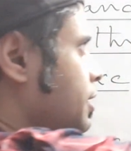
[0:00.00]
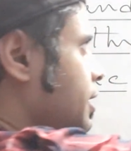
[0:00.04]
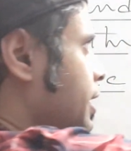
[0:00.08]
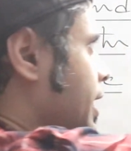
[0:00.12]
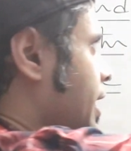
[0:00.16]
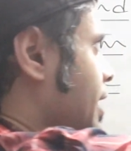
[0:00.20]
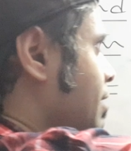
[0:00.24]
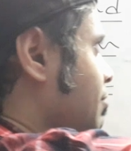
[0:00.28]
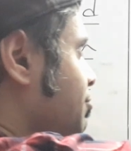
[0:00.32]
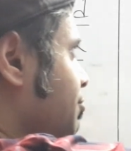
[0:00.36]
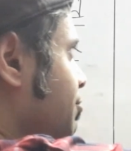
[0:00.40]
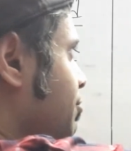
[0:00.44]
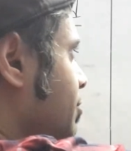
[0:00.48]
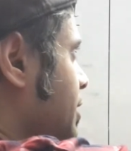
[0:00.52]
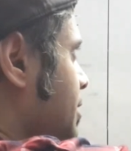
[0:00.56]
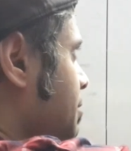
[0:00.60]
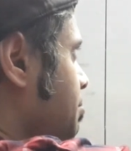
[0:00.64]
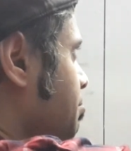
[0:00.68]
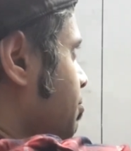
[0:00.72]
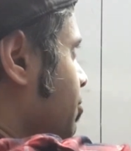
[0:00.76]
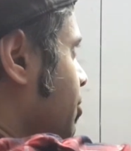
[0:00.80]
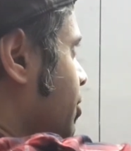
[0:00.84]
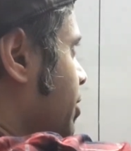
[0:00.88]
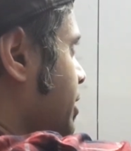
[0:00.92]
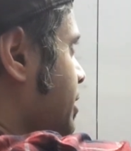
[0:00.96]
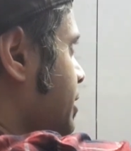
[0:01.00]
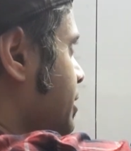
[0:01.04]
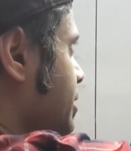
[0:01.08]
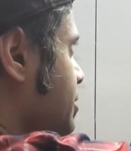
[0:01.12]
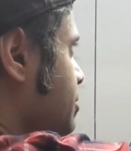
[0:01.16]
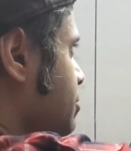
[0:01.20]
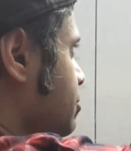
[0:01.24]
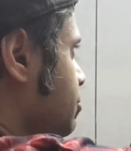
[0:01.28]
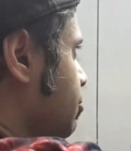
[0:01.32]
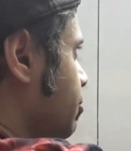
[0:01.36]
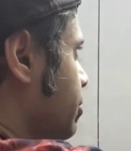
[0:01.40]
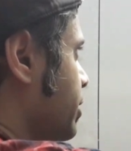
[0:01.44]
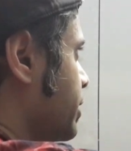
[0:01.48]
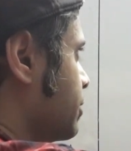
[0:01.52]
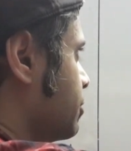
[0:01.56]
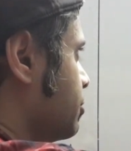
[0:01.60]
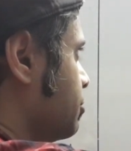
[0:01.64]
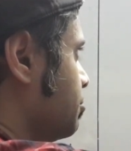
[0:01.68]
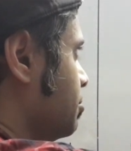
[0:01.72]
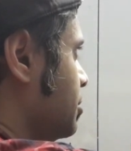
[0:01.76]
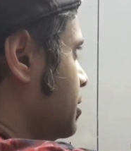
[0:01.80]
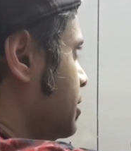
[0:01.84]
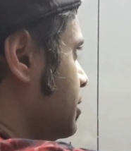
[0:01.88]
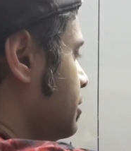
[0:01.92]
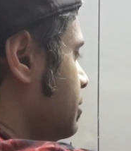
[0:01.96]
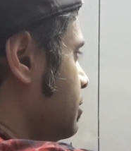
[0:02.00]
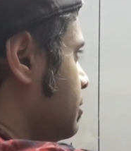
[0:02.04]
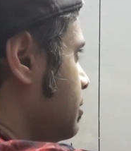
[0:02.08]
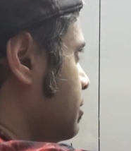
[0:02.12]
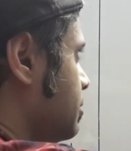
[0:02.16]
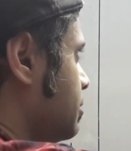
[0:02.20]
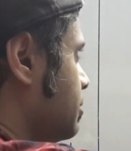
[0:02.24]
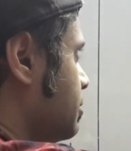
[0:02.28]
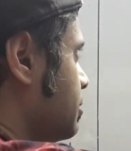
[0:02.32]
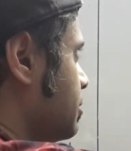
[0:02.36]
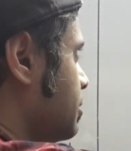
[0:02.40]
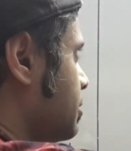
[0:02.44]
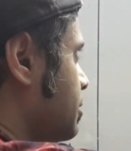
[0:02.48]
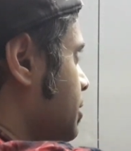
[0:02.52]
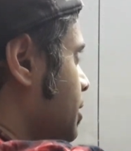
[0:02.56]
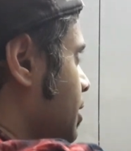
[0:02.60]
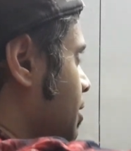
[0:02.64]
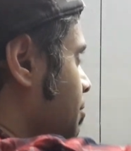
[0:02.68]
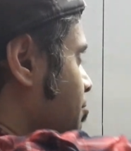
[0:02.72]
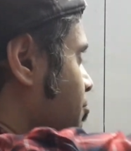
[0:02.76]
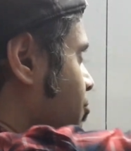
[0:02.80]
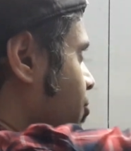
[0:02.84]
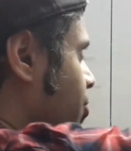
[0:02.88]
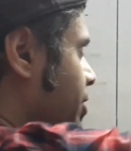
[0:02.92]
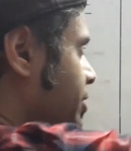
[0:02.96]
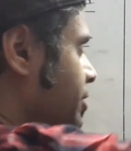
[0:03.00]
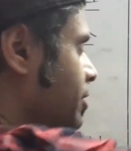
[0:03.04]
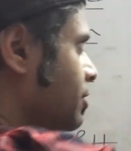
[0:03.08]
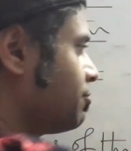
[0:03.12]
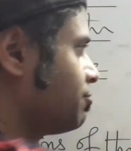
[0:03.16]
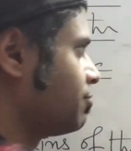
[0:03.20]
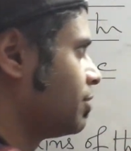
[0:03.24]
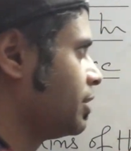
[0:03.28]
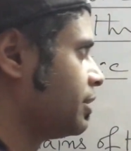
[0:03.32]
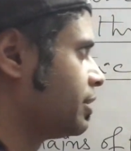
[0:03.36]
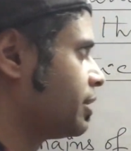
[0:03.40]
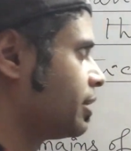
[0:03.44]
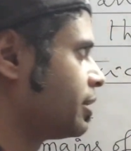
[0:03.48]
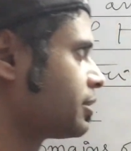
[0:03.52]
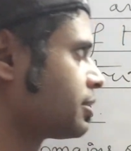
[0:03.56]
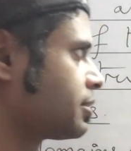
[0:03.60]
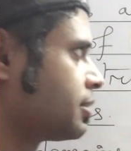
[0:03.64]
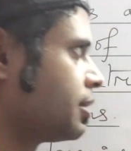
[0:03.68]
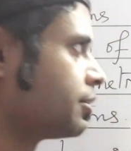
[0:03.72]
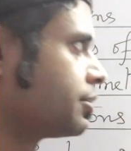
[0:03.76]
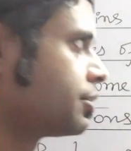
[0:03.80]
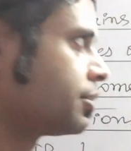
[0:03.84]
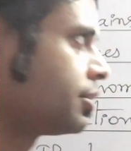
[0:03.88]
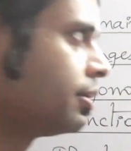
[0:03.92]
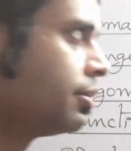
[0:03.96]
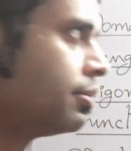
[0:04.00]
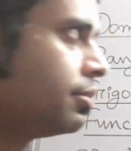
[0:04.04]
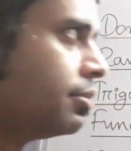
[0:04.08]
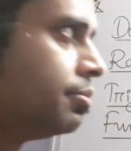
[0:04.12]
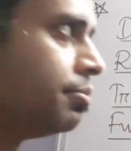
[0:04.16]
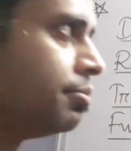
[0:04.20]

every point is going to be the point of intersection